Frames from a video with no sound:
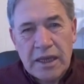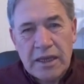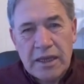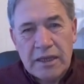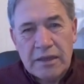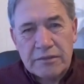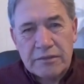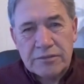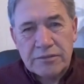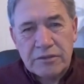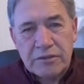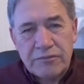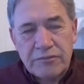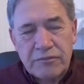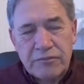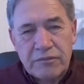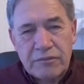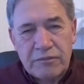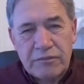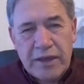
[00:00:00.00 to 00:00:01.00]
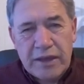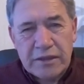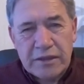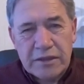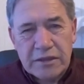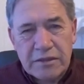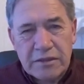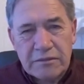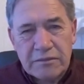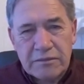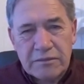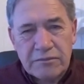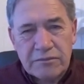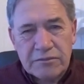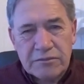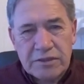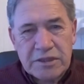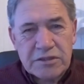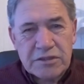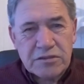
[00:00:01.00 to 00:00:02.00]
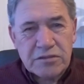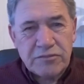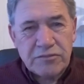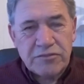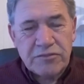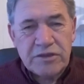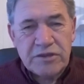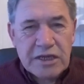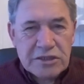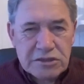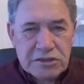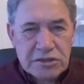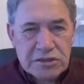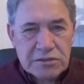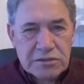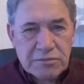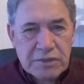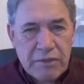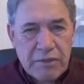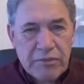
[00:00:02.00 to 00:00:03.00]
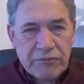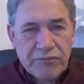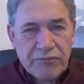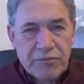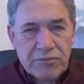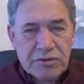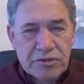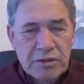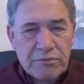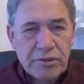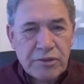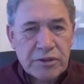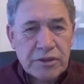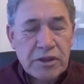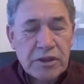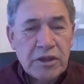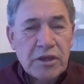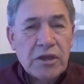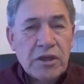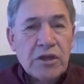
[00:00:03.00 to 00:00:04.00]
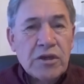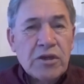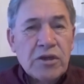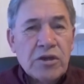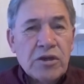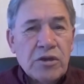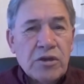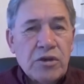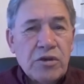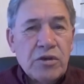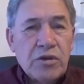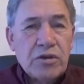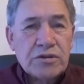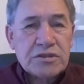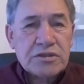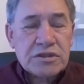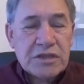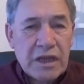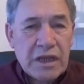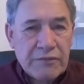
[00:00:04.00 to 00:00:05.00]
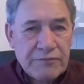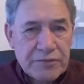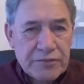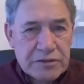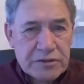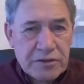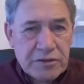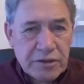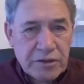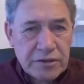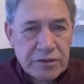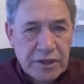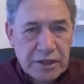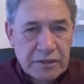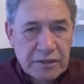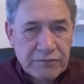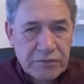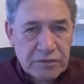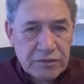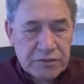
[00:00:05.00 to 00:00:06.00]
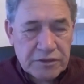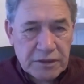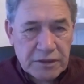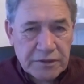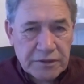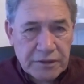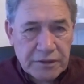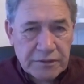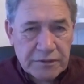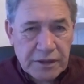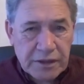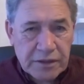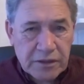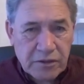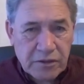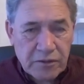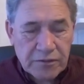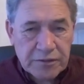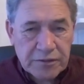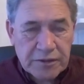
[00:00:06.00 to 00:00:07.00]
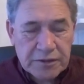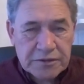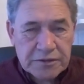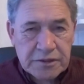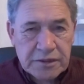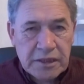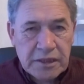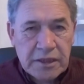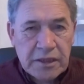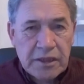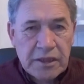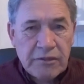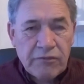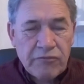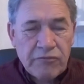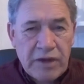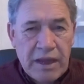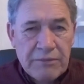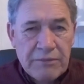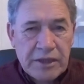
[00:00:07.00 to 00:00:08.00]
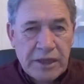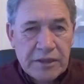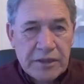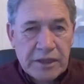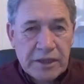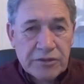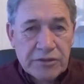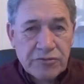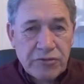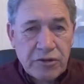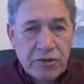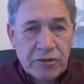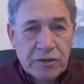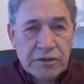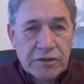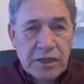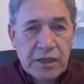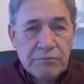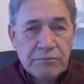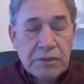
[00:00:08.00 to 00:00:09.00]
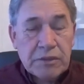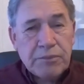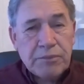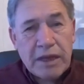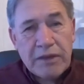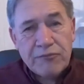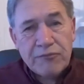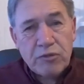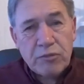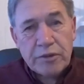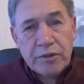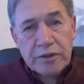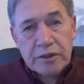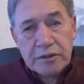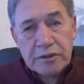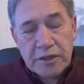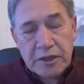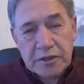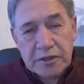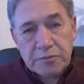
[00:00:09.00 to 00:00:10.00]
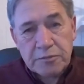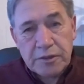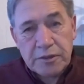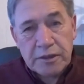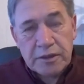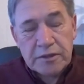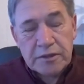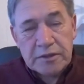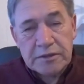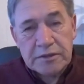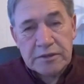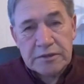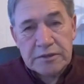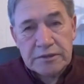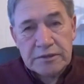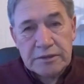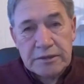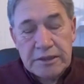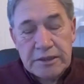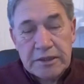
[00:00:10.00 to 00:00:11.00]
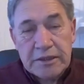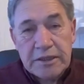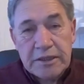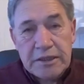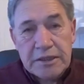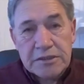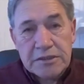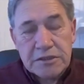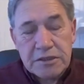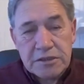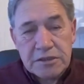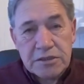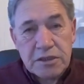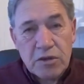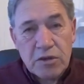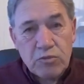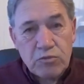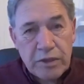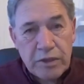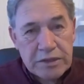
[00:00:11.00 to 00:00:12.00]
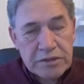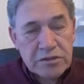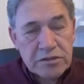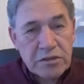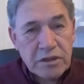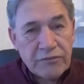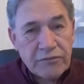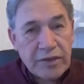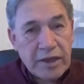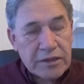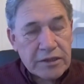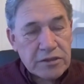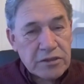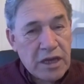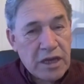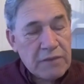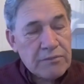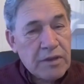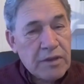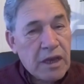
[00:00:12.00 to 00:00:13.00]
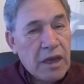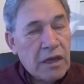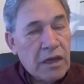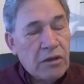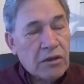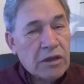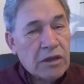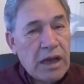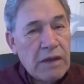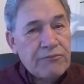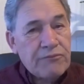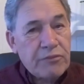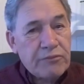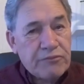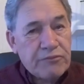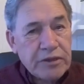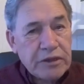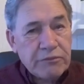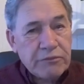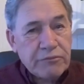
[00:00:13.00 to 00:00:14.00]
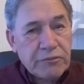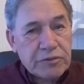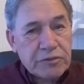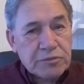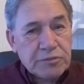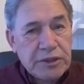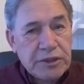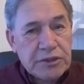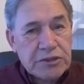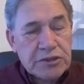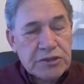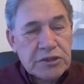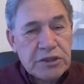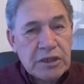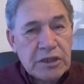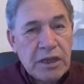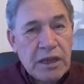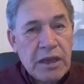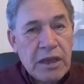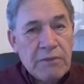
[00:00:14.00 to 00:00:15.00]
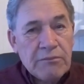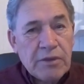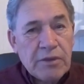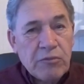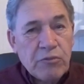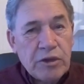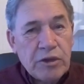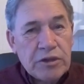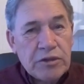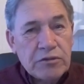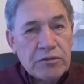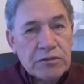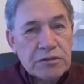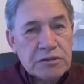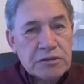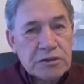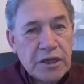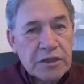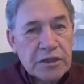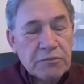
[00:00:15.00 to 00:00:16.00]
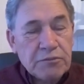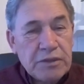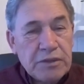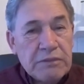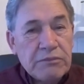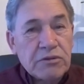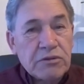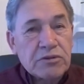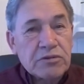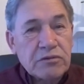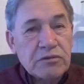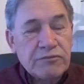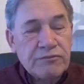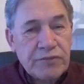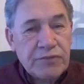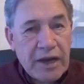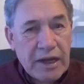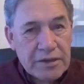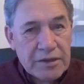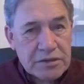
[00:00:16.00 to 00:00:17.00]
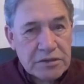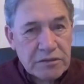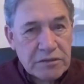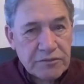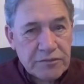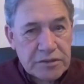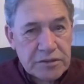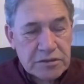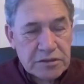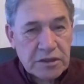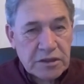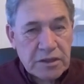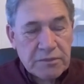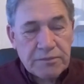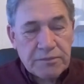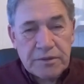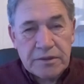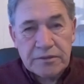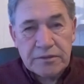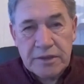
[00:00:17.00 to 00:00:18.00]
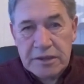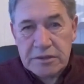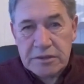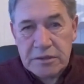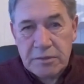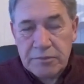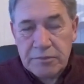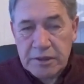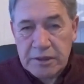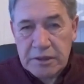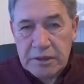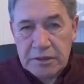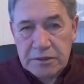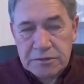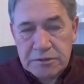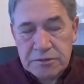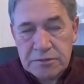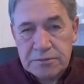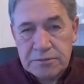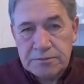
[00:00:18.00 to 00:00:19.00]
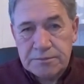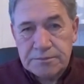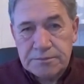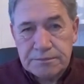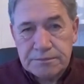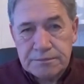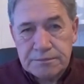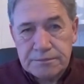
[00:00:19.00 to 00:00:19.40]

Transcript: uh, sort of latent sense of nationalism coming from somebody who herself is not a native New Zealander in that context, rammed down our throat and being paid for by the taxpayer. Mm. It is a waste of our time. Look, I'm from freedom of speech, but when you're inciting people to violence of this type, that's something else.